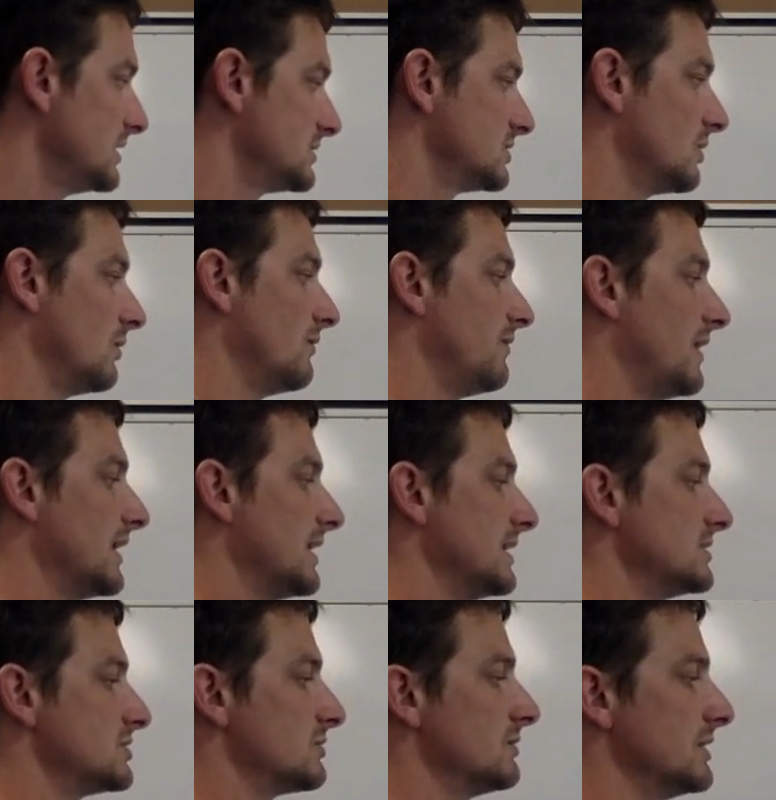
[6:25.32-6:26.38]
So if I
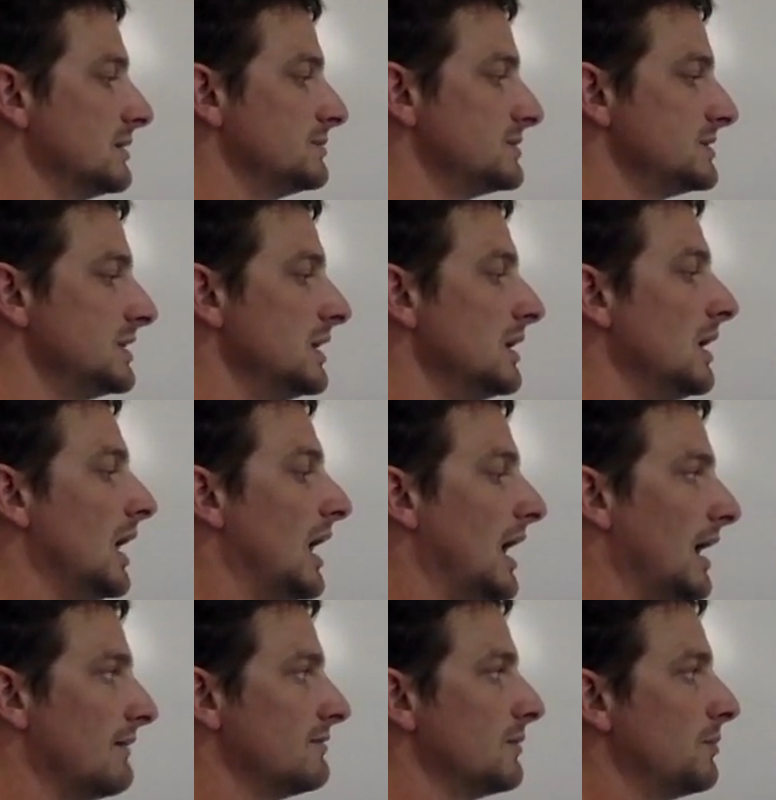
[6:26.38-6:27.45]
get trips, I
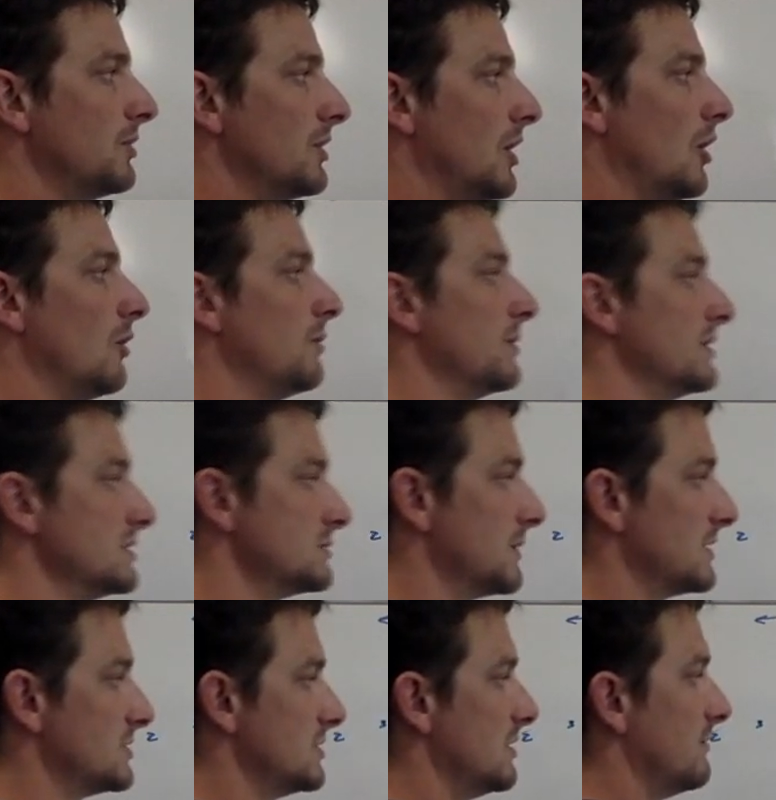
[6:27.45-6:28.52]
have to put open,
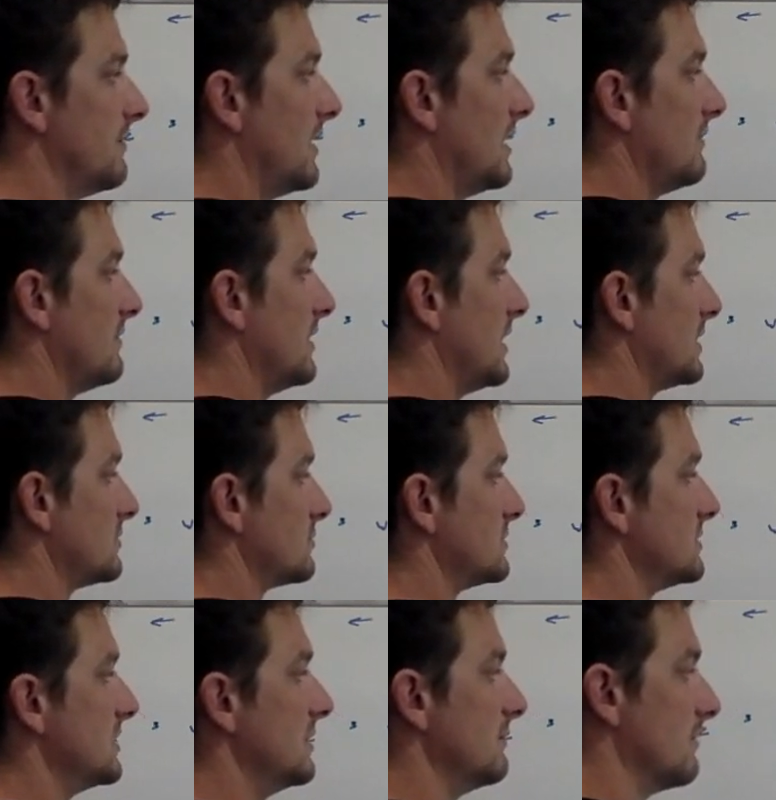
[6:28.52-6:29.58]
especially if I have an X
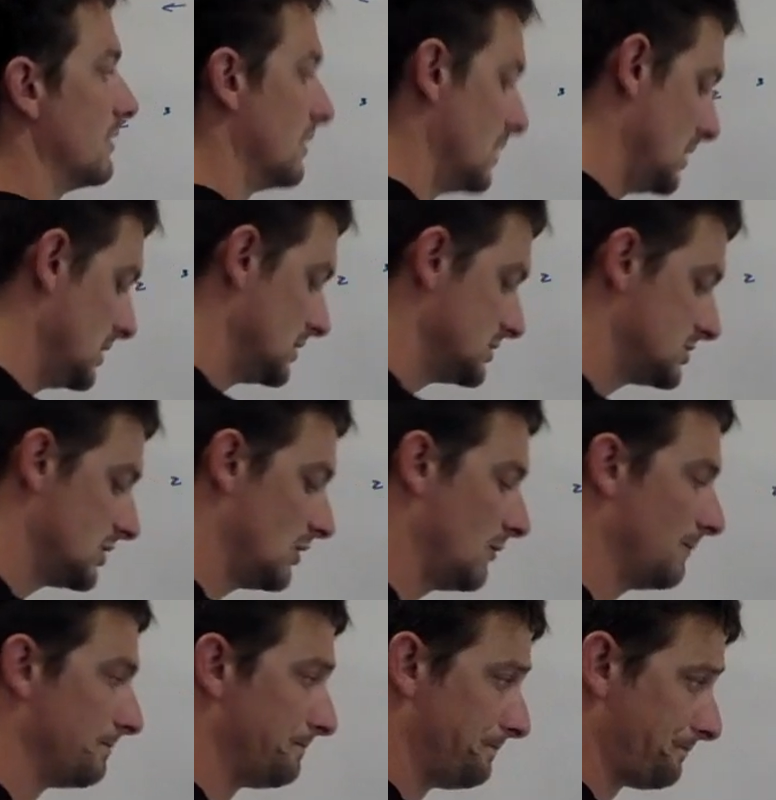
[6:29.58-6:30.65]
receiver. So
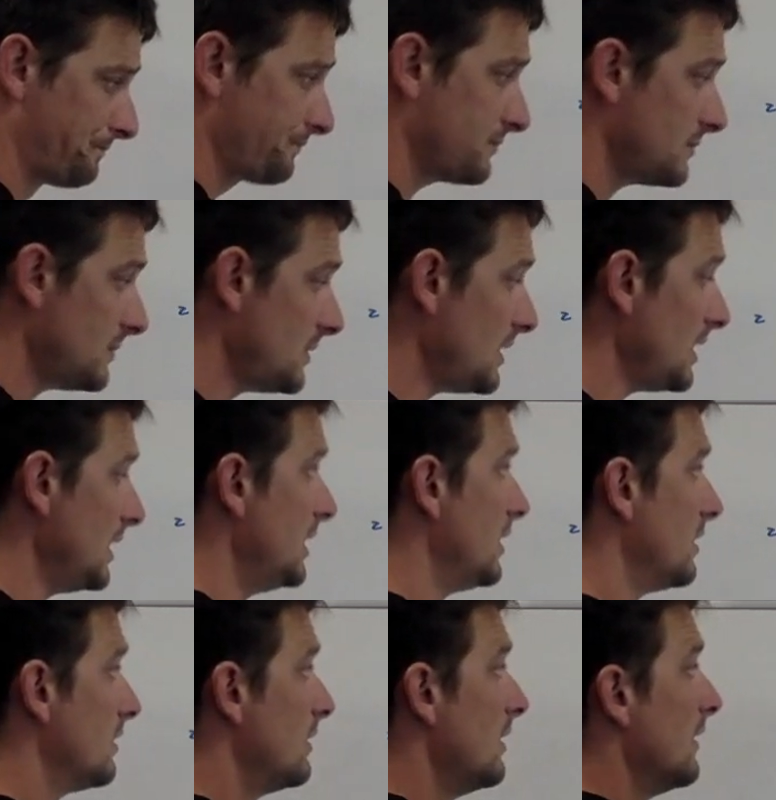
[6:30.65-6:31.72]

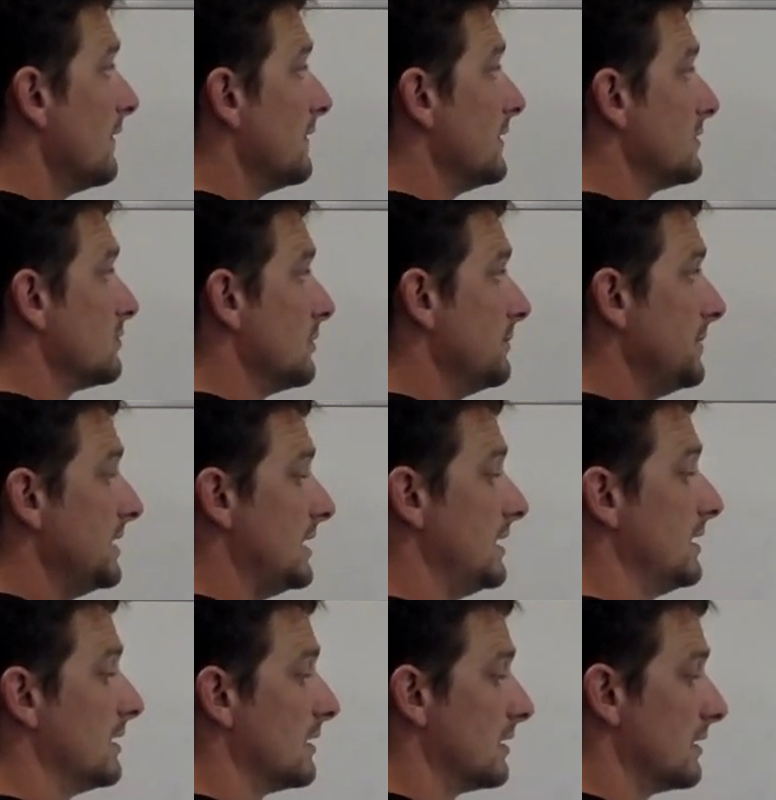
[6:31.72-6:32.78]
here, this would
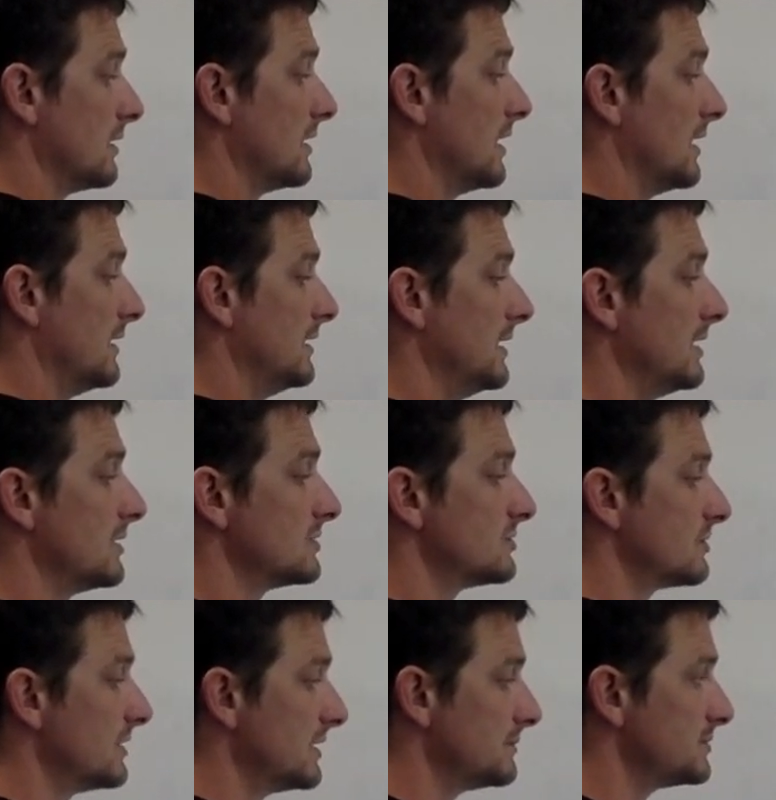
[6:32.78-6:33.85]
be gun near
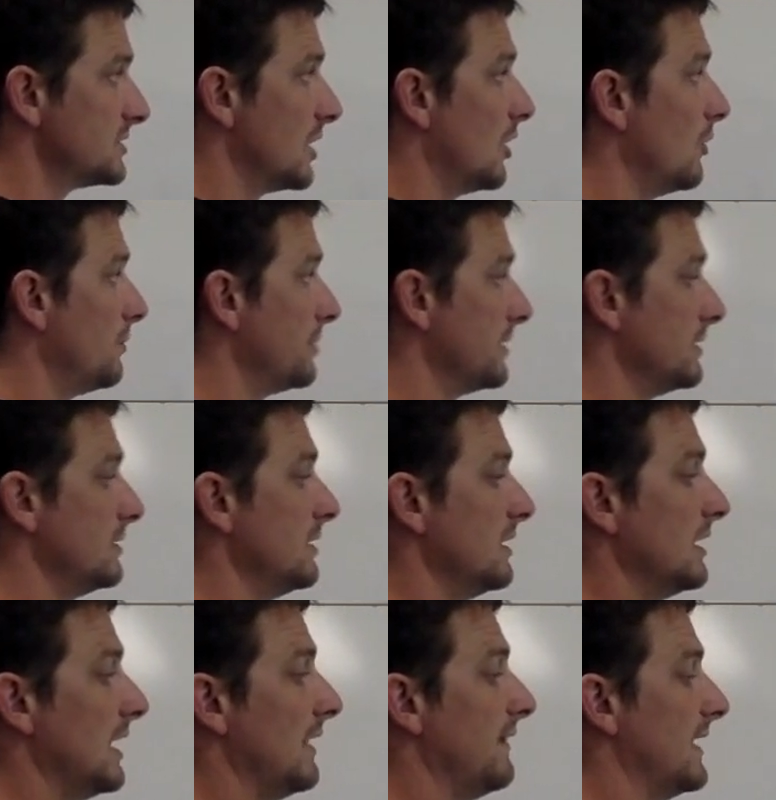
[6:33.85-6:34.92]
trips, open,
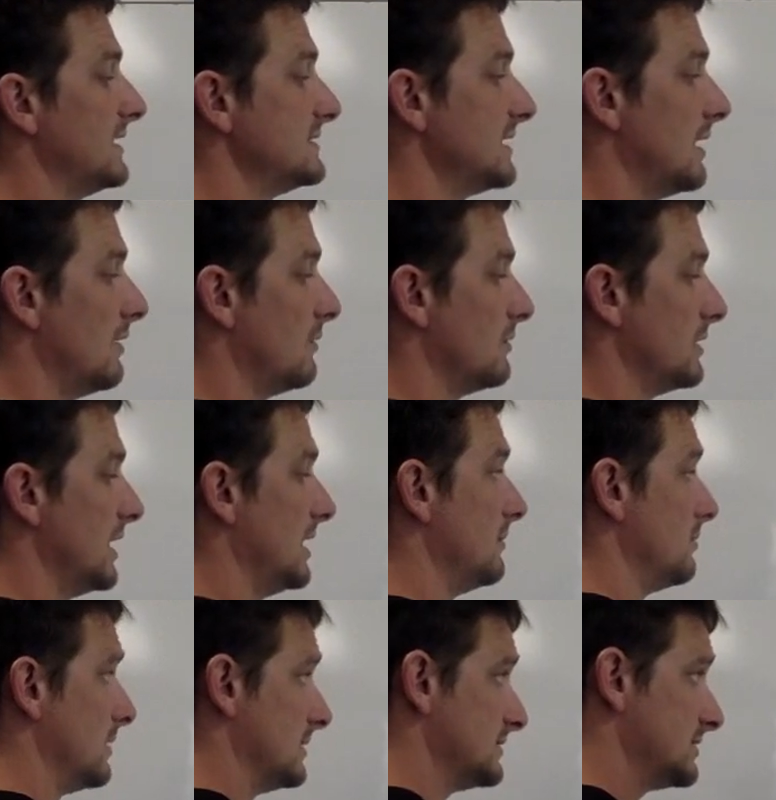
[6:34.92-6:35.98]
and that's how I would
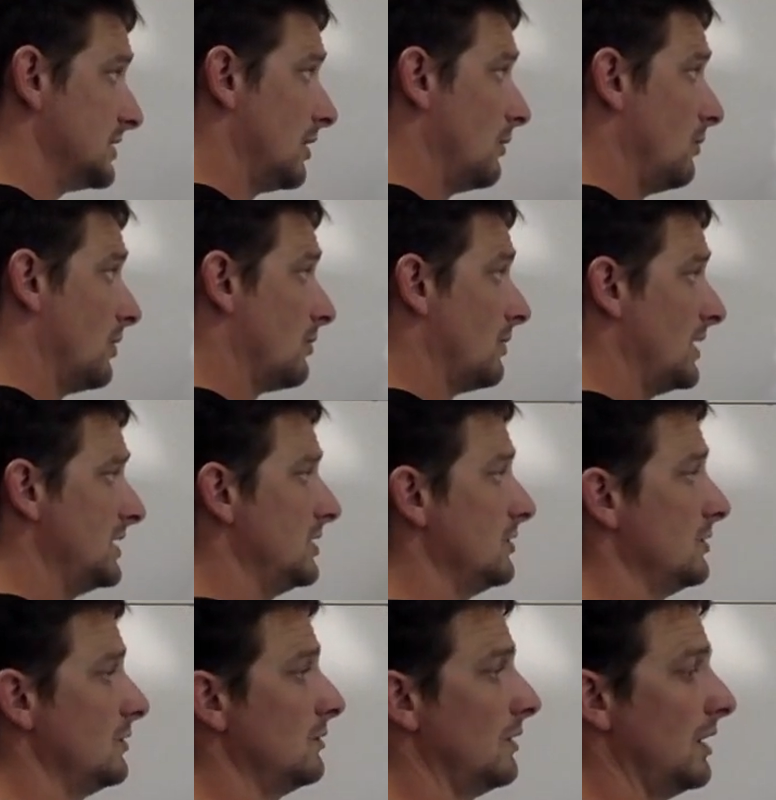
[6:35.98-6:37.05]
label it. So what do I
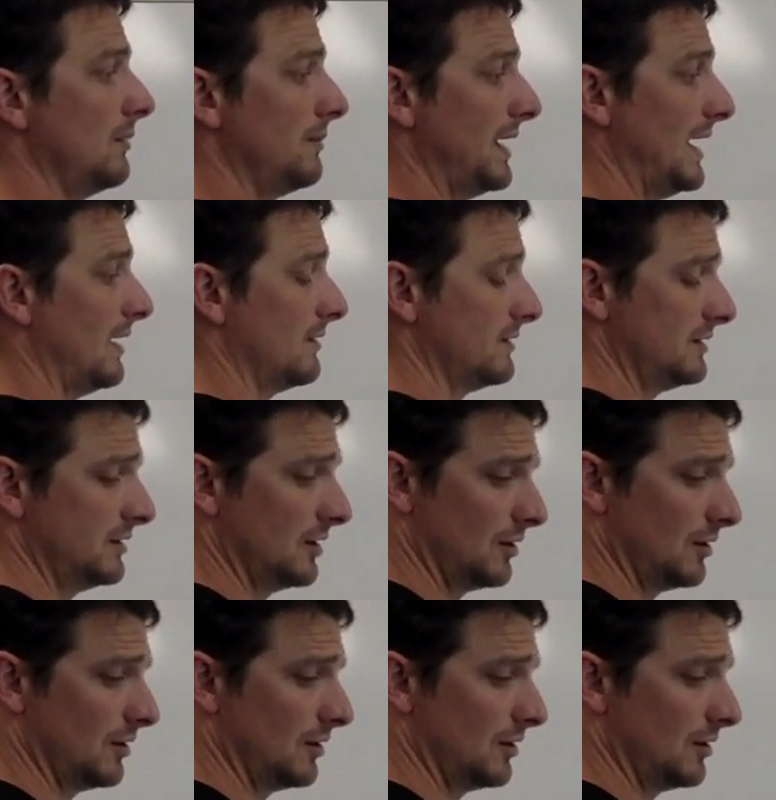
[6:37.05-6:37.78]
do about,